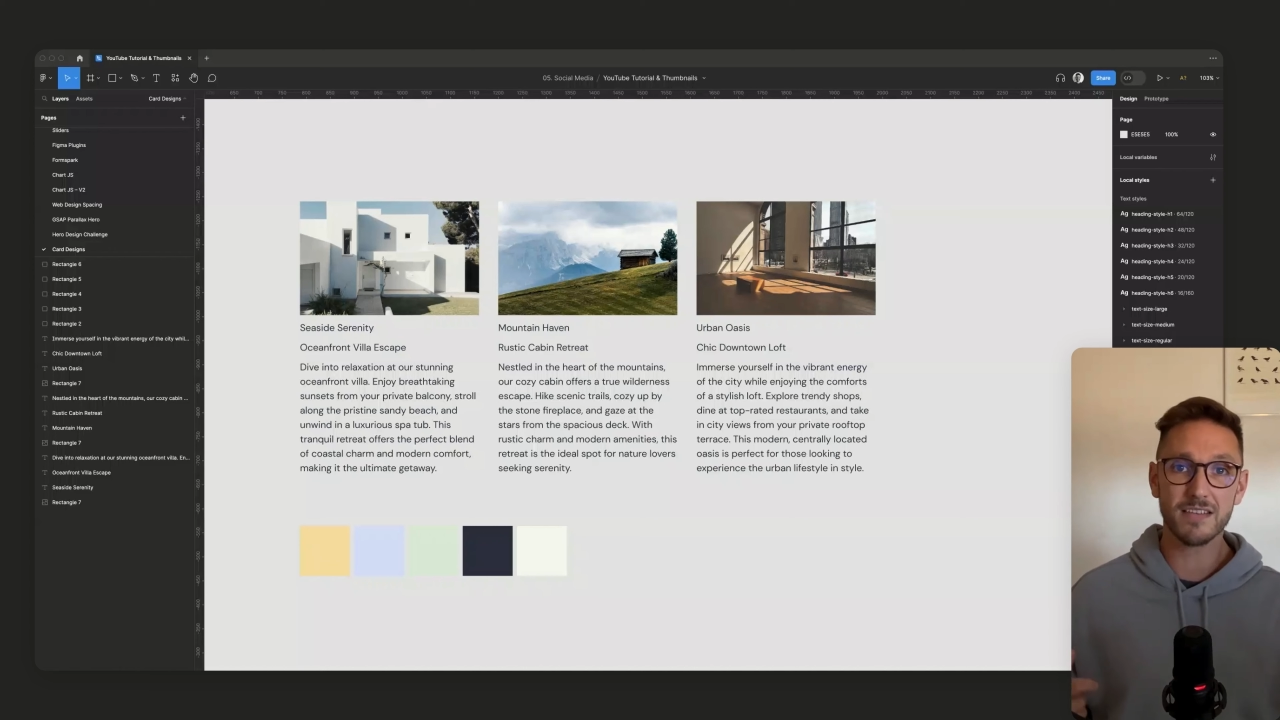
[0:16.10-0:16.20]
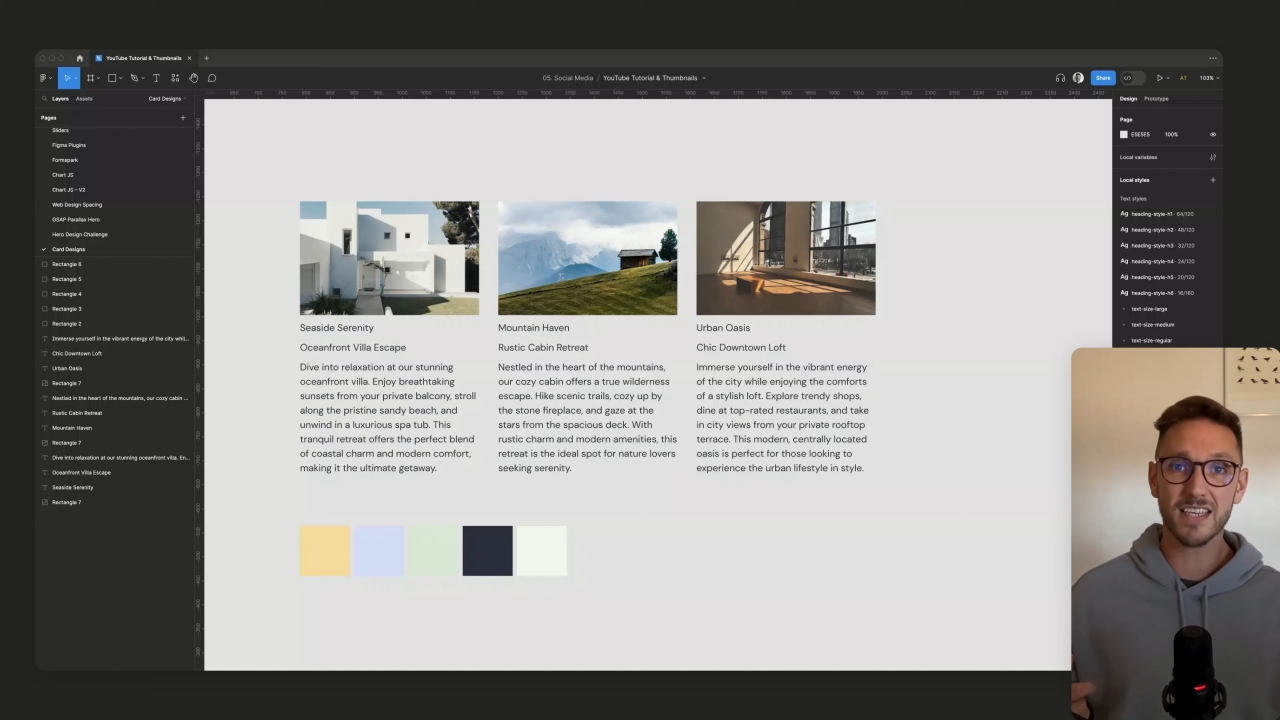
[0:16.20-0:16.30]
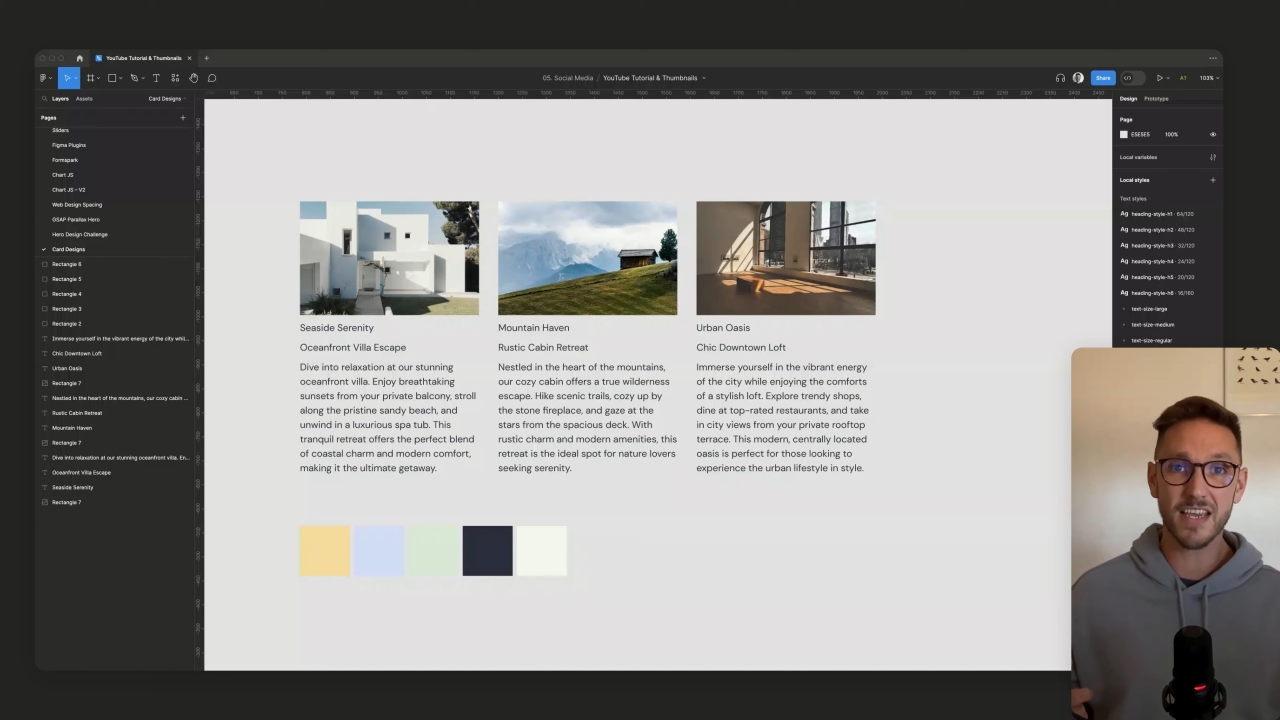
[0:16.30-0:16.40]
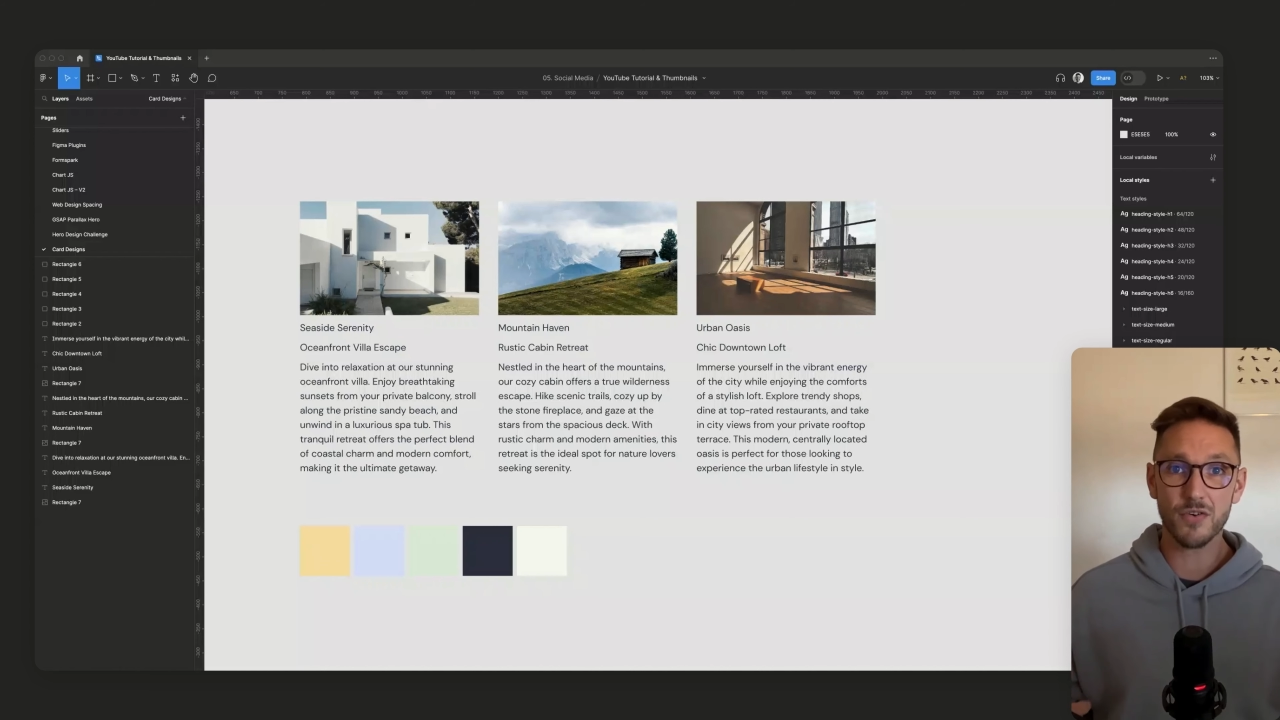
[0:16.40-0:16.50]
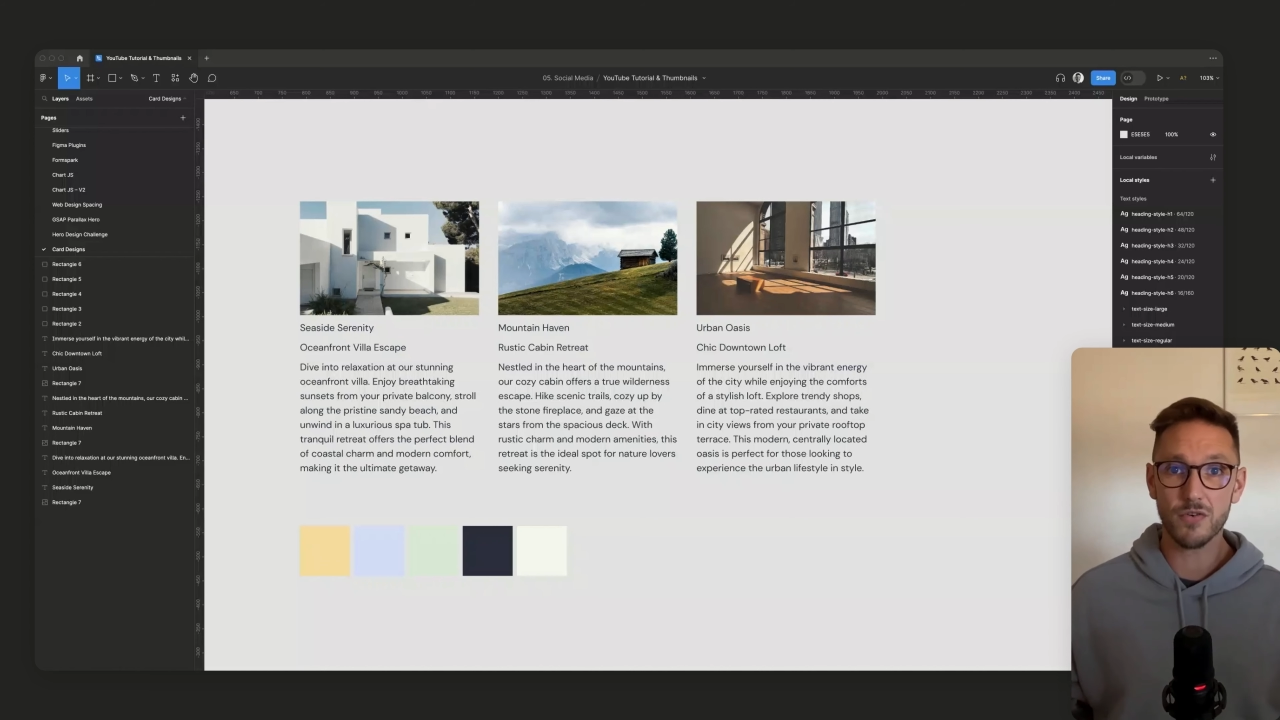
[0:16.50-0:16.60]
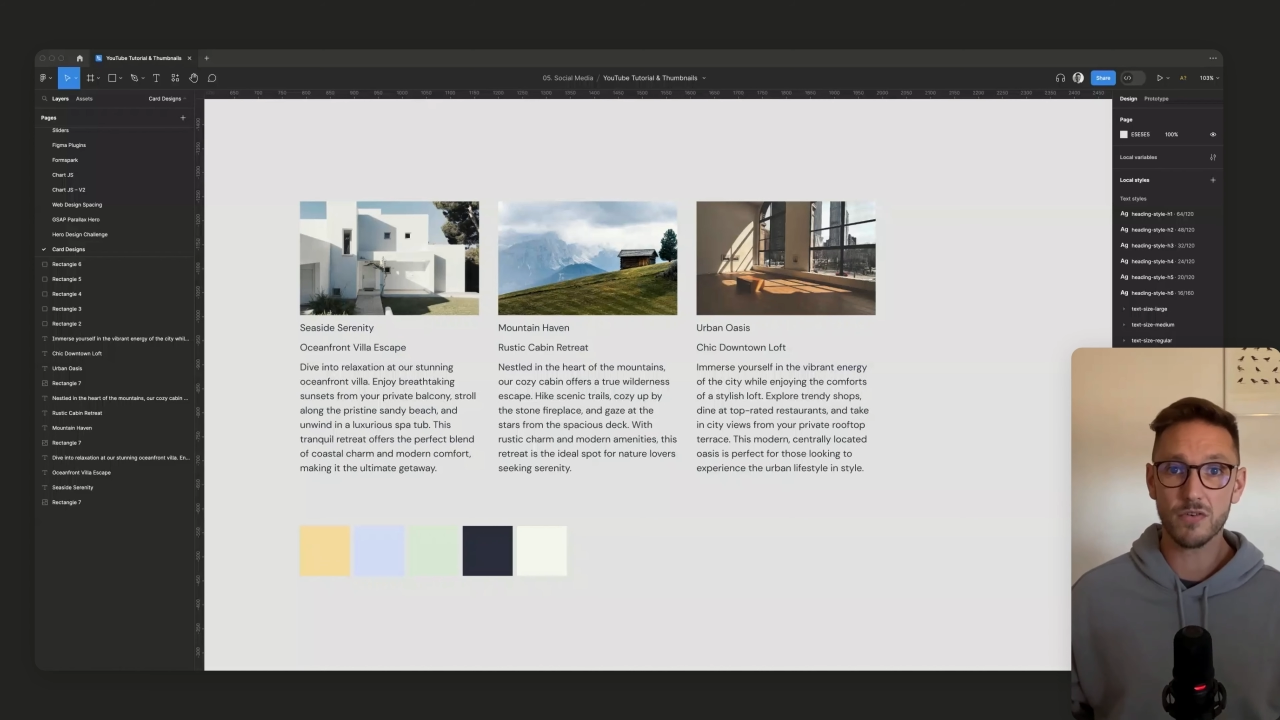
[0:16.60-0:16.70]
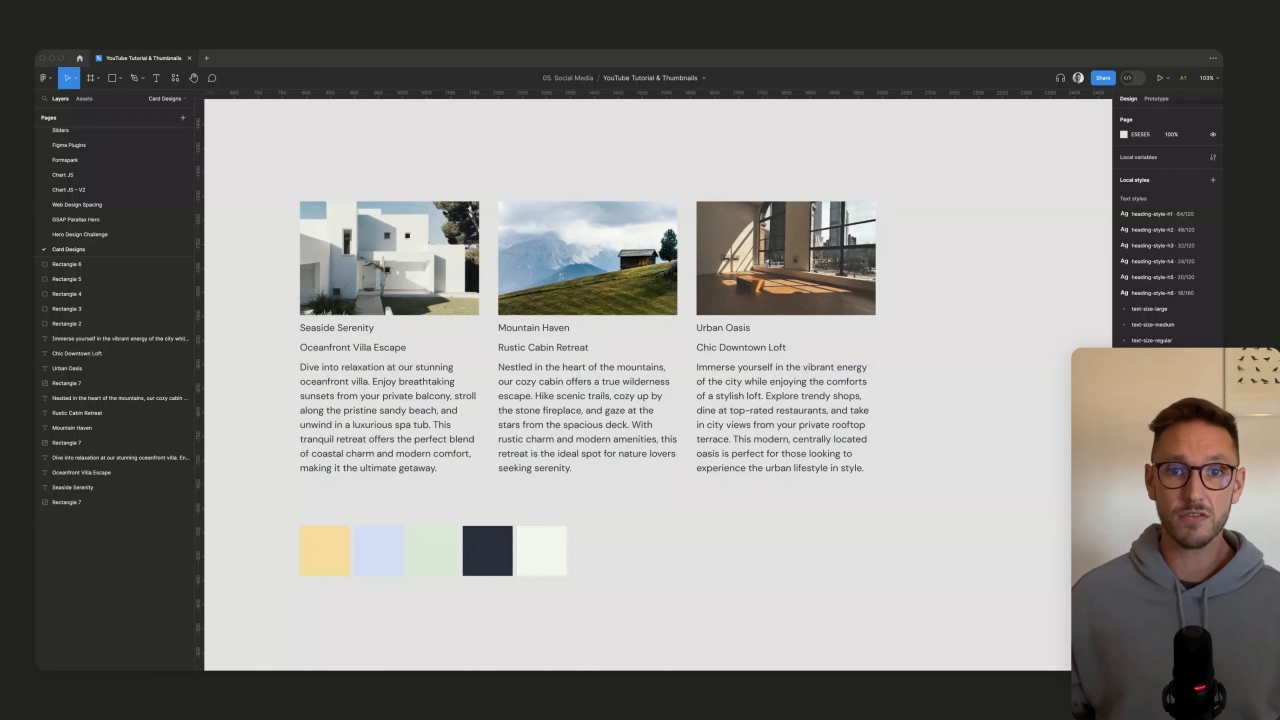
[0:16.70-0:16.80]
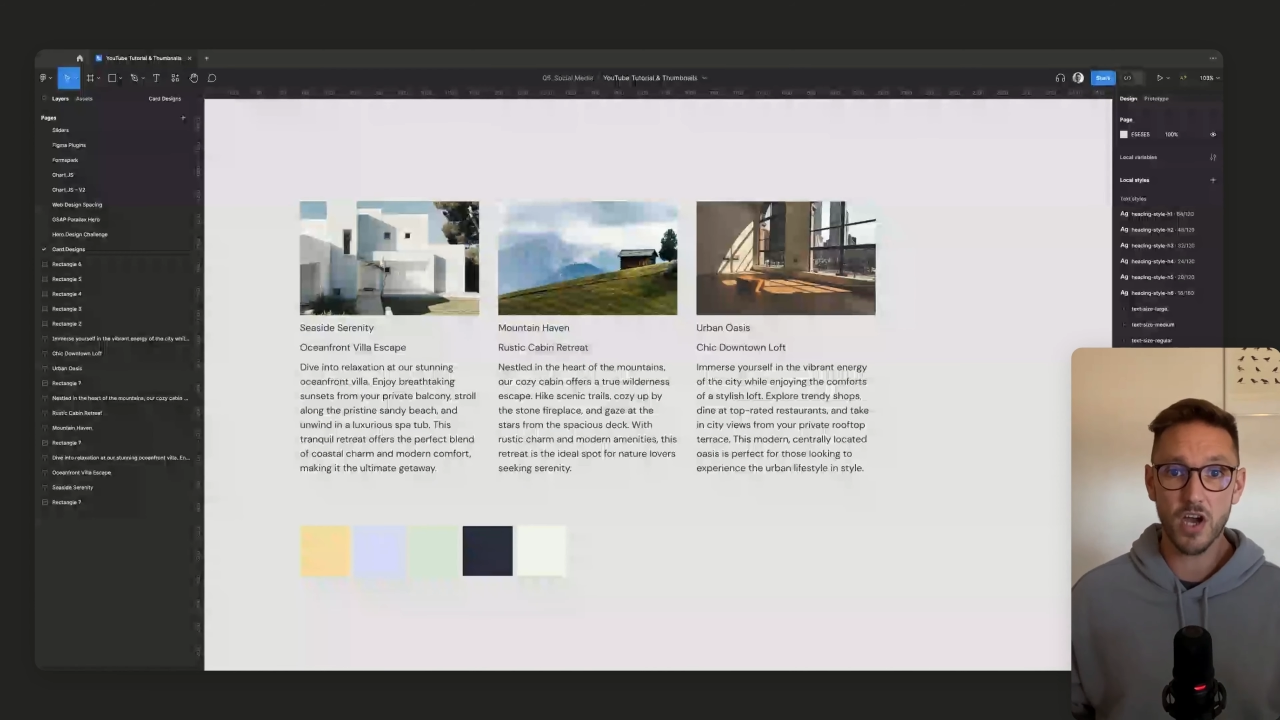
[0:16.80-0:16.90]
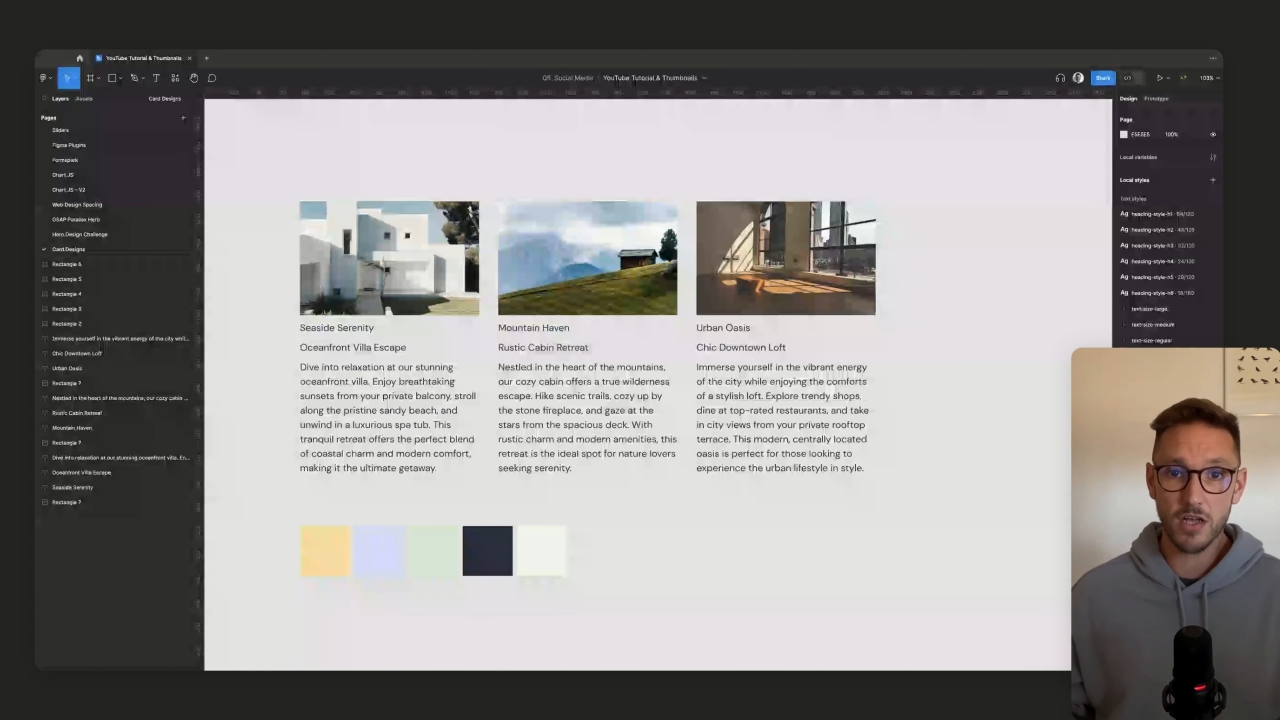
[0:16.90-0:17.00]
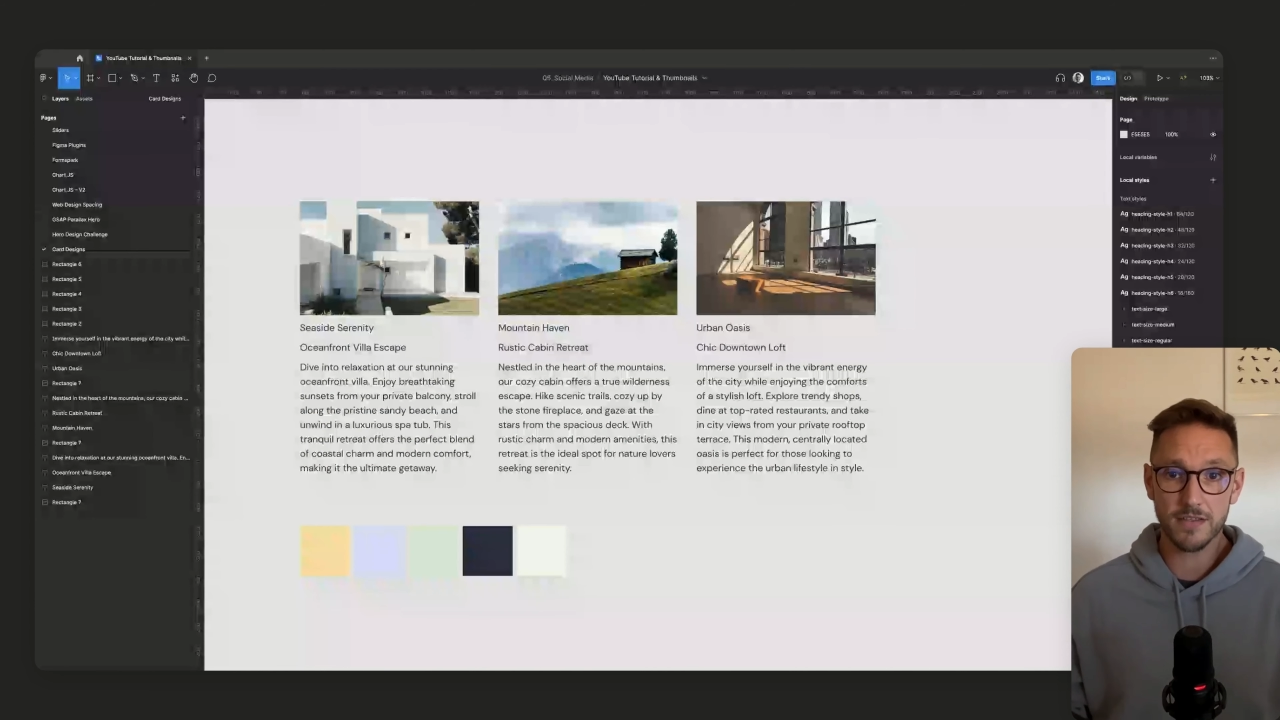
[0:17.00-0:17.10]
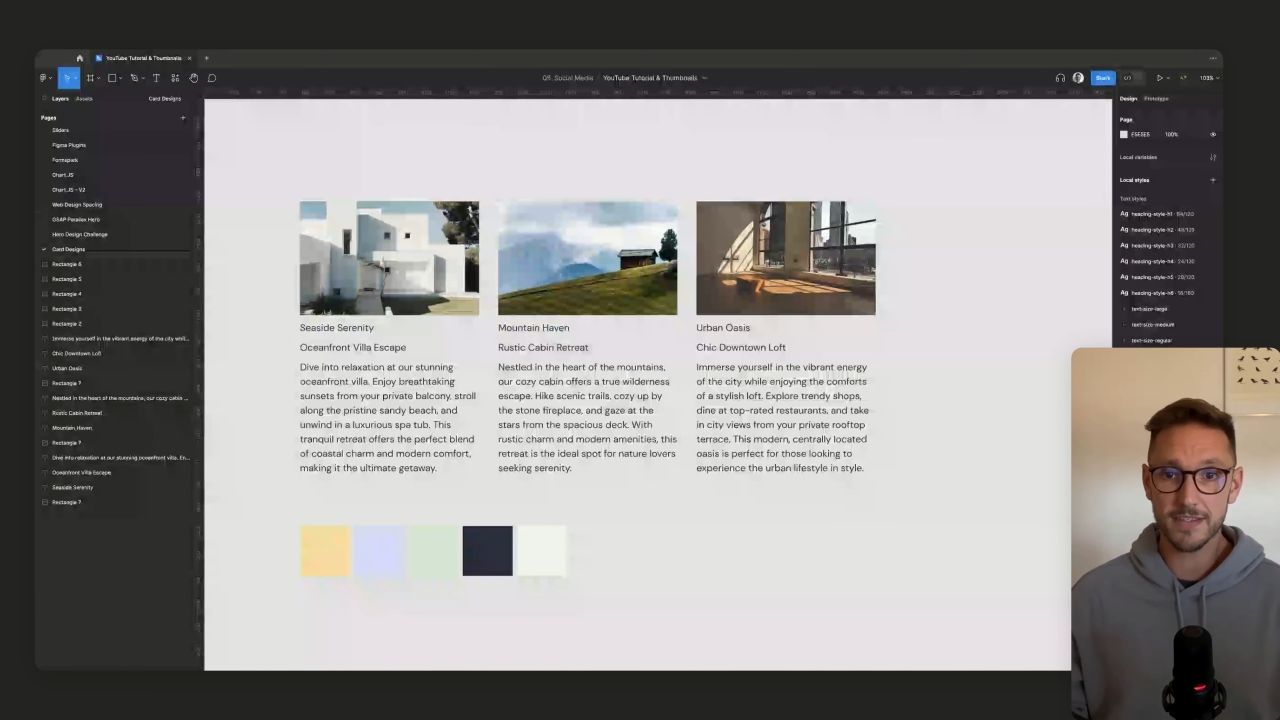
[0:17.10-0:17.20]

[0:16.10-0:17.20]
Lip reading: to get your card